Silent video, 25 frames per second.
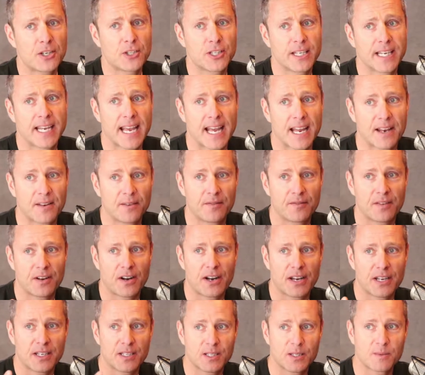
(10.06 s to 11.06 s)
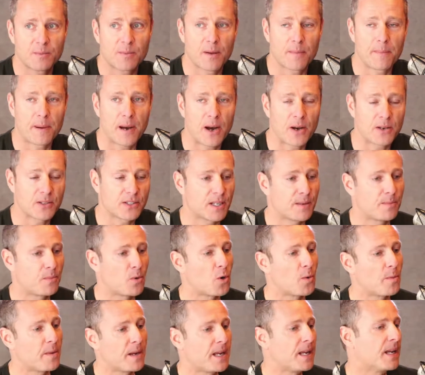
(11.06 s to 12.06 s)
I used to get various. My parents had
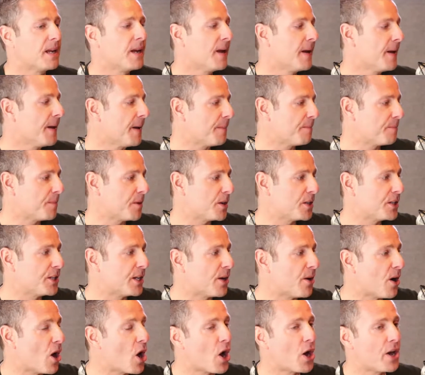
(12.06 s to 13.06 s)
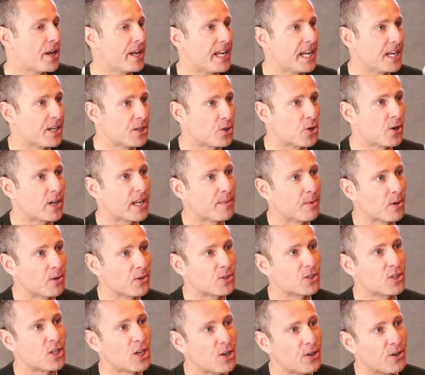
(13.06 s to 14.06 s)
bought me, Ernie and Cookie
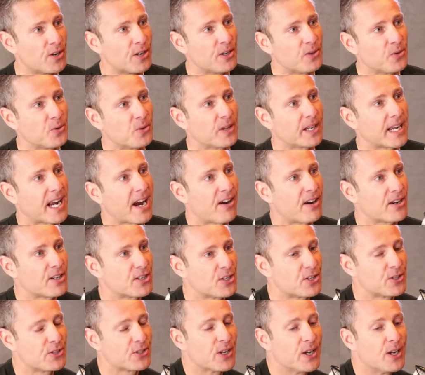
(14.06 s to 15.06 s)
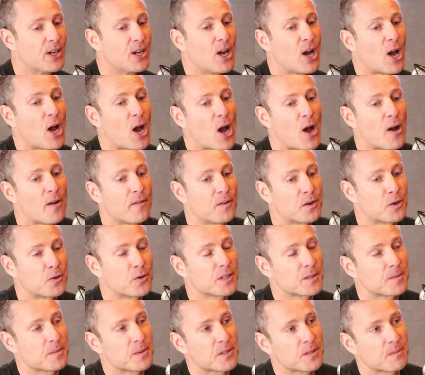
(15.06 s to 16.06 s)
Monster and all the characters for
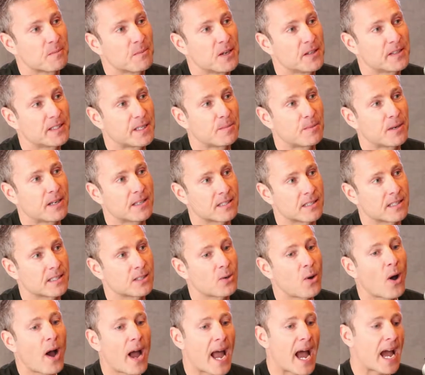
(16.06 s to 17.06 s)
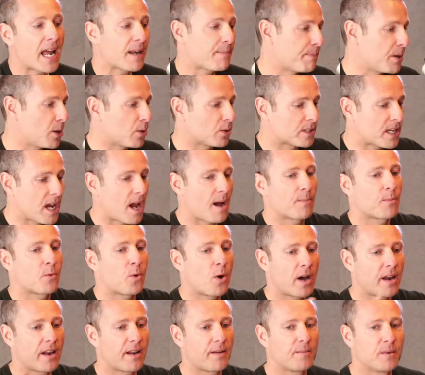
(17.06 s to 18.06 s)
Christmas and birthday presents. So I had built up
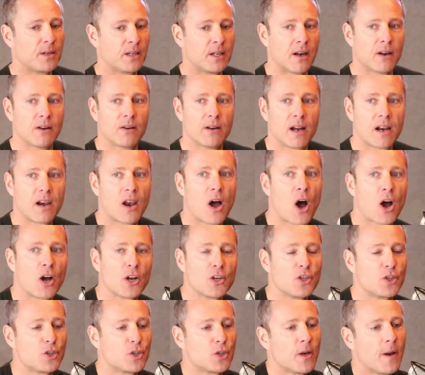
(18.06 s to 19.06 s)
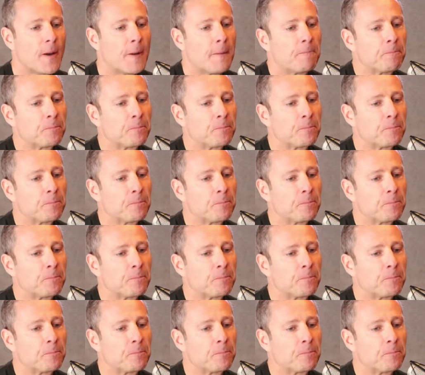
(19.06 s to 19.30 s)
quite a large